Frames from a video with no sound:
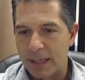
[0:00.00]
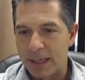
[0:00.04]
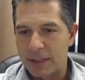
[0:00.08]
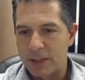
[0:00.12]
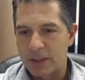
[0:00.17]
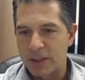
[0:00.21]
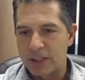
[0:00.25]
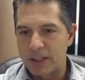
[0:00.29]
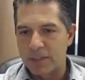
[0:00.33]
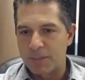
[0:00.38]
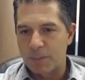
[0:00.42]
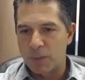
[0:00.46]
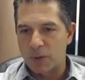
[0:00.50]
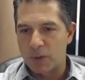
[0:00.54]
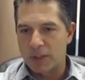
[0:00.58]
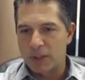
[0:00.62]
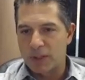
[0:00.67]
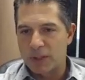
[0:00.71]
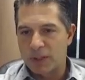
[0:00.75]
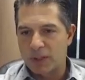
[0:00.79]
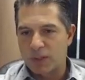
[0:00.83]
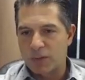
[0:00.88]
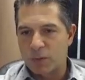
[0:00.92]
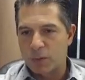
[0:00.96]
Just
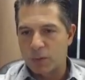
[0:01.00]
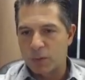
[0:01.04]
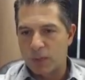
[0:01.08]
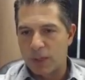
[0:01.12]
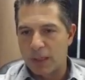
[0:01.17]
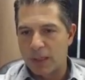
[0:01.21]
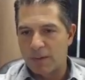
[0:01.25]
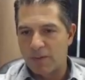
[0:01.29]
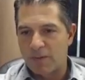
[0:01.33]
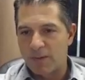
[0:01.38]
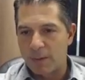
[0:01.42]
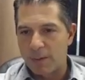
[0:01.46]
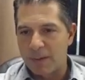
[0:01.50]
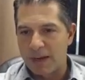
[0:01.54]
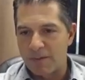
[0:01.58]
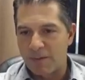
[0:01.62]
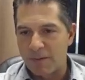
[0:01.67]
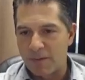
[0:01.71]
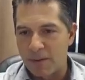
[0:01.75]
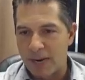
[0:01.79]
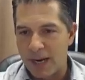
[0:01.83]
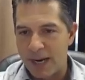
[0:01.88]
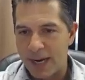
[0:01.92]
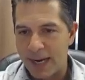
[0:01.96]
purchased one for my
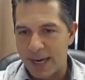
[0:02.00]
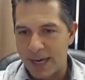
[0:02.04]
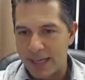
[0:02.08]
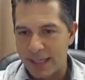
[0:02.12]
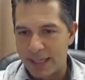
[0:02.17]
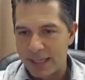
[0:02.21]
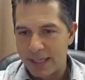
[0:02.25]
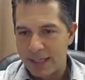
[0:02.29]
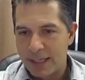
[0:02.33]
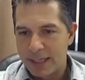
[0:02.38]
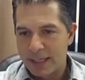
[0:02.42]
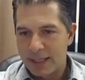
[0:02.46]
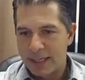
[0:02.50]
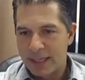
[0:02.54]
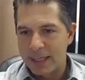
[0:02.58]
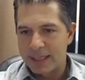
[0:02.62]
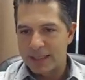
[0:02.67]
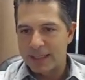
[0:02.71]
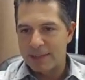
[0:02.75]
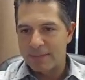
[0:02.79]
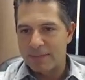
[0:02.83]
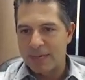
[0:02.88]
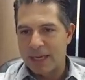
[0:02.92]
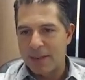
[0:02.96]
friend. He
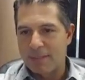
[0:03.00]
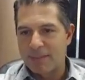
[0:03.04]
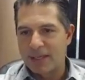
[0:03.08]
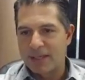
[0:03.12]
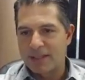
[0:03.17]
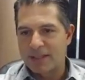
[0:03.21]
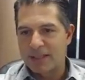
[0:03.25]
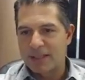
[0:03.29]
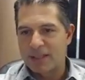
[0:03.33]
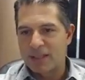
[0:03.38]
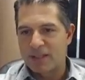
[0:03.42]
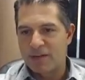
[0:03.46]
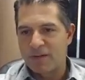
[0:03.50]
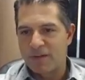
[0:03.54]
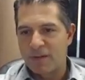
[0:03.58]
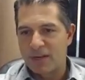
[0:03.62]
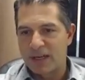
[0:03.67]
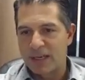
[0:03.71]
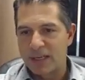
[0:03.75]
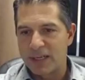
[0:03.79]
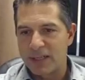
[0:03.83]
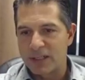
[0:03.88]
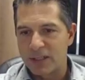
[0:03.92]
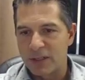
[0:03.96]
has some numbness in his
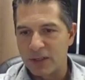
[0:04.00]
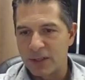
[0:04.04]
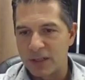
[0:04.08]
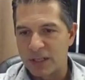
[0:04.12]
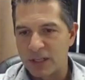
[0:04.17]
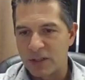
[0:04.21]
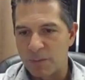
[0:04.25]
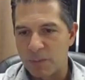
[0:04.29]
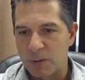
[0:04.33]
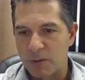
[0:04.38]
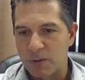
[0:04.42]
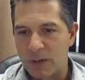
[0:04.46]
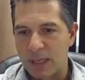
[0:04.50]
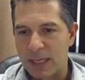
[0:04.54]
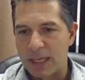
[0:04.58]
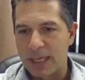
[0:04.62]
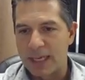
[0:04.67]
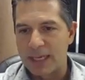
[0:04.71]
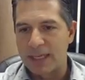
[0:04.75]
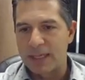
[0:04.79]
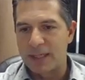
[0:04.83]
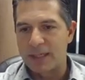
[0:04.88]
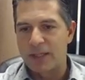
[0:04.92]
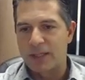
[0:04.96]
fingers. Could this be
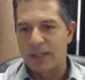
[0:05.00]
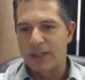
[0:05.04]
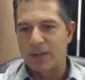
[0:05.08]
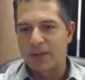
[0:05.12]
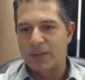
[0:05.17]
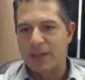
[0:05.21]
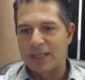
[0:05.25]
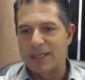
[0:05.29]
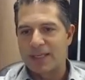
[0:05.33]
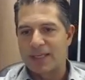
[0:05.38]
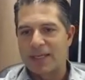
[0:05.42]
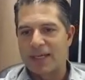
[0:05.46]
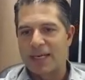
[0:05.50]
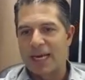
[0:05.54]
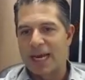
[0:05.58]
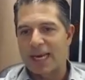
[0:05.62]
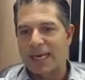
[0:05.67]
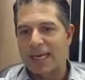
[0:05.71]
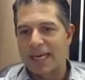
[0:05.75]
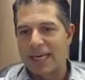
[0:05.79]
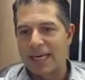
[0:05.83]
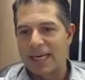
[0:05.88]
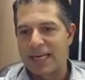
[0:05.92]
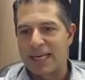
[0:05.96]
related to his
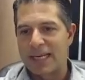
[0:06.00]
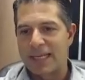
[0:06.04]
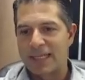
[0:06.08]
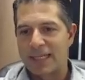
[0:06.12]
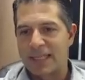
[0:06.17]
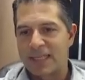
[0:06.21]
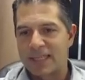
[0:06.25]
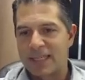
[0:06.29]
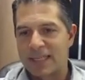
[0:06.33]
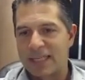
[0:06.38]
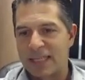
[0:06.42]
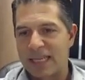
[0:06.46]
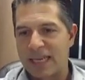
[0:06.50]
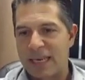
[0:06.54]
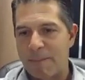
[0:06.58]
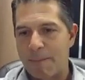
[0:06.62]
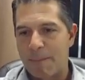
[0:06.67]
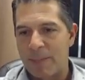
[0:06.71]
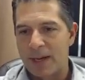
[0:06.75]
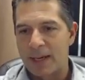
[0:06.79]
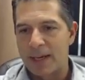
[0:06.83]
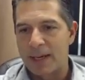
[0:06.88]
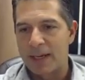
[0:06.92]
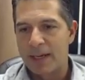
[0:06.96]
neck and
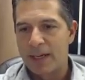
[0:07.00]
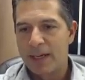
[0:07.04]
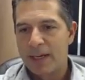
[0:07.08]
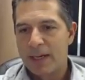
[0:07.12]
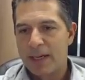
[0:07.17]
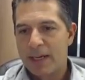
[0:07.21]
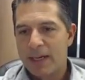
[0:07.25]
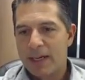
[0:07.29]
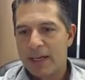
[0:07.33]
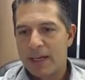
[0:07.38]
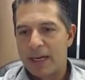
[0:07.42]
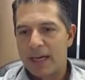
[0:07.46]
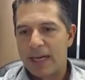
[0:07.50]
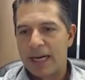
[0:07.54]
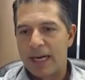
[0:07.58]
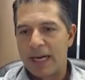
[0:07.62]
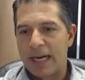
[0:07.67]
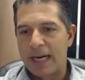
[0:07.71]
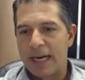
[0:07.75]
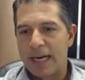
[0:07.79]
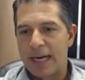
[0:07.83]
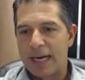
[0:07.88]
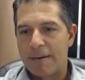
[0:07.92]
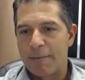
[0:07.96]
sleeping?
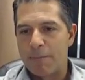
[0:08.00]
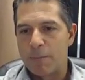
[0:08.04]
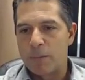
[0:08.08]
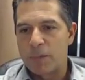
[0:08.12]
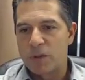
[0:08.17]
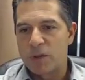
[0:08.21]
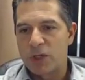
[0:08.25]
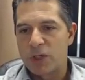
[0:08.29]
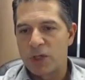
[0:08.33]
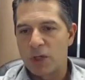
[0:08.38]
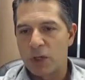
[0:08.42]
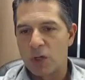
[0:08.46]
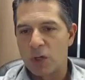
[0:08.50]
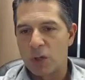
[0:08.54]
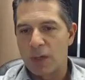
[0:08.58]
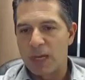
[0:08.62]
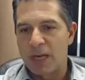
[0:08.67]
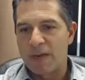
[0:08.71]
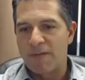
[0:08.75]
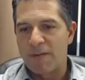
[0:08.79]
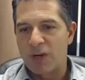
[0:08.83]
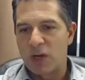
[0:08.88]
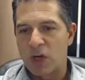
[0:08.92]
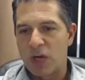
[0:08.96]
So
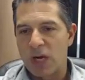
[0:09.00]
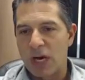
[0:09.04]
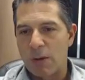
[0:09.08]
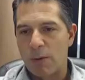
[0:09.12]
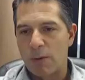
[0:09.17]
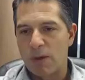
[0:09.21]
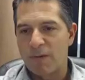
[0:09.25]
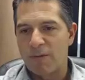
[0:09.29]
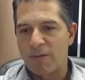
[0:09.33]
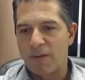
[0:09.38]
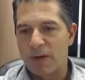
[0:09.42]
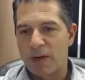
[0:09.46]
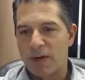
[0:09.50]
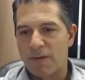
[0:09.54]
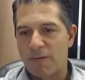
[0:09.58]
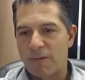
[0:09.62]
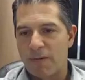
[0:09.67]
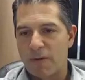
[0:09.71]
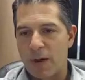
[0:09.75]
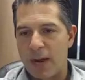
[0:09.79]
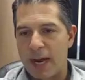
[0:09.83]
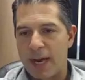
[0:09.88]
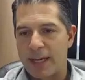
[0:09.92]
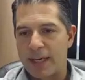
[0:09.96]
if you got one for your
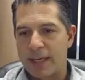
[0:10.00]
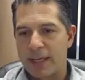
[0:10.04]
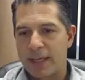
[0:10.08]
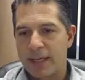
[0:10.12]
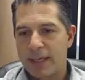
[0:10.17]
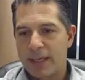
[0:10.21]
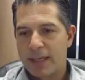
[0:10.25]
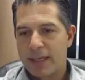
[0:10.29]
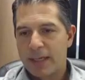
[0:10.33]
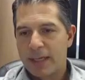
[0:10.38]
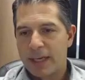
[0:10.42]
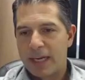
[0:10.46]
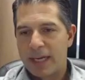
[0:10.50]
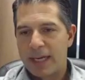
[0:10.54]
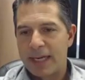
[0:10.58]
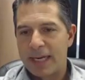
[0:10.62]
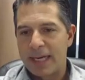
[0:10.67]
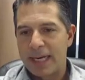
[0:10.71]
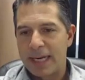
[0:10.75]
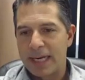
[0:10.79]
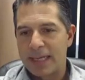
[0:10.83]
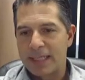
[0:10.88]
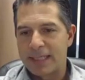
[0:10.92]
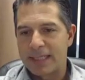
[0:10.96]
friend and
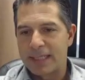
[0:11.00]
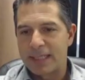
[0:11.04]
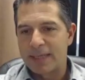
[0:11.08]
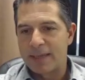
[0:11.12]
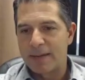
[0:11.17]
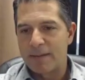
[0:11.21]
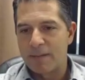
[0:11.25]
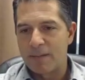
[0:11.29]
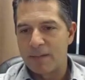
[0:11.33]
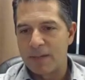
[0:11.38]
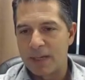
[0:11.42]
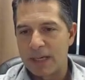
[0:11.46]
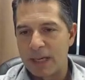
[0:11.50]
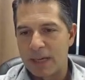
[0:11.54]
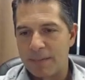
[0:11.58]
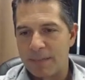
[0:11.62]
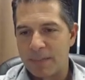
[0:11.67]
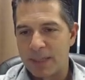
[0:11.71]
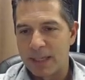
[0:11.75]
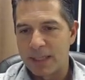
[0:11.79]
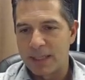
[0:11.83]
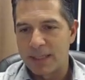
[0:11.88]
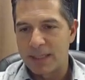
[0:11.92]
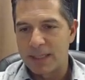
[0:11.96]
he has some
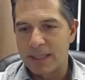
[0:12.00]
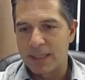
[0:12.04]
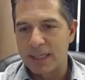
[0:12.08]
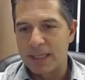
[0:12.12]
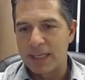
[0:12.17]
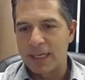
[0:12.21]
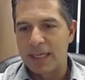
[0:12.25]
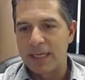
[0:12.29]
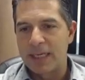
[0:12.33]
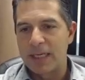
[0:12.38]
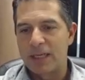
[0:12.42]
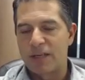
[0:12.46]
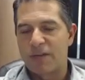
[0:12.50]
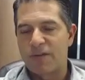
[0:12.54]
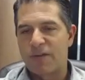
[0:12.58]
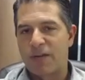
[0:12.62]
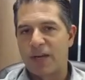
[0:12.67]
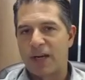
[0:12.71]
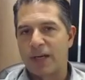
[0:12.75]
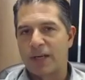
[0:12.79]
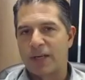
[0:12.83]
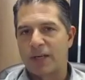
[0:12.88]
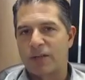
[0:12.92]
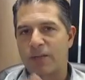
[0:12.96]
numbness in his
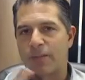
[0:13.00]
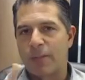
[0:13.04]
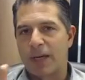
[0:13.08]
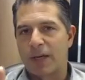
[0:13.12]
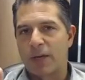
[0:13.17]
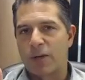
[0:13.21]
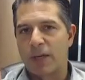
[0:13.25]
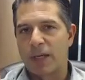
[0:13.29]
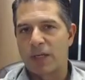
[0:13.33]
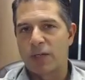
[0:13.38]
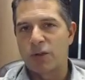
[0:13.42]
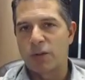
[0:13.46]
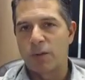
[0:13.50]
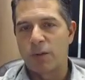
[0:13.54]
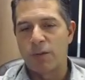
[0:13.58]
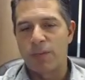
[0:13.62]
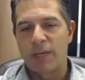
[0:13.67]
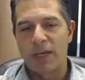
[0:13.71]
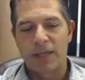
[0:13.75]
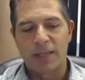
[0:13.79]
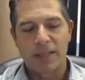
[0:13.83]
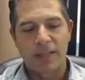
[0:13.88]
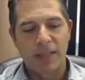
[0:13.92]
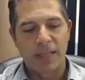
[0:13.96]
fingers, my question would
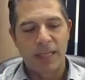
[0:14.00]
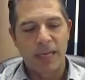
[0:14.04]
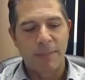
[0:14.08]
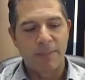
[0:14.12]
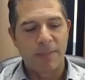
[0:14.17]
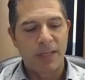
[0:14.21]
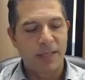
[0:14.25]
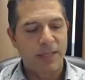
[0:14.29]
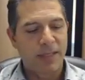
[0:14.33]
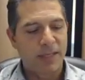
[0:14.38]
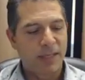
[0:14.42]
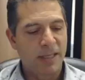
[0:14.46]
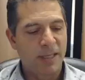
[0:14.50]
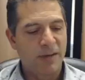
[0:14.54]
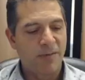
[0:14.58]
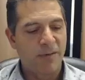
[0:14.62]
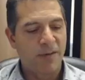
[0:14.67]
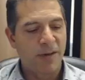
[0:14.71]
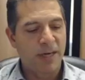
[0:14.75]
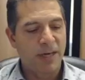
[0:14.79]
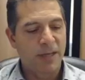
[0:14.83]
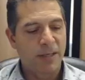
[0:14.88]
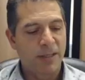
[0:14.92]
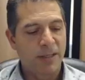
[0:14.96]
be, is the numbness in the
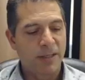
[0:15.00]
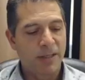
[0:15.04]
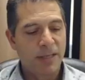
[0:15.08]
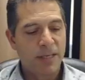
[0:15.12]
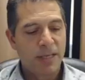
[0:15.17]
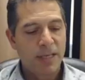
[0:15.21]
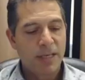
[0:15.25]
fingers,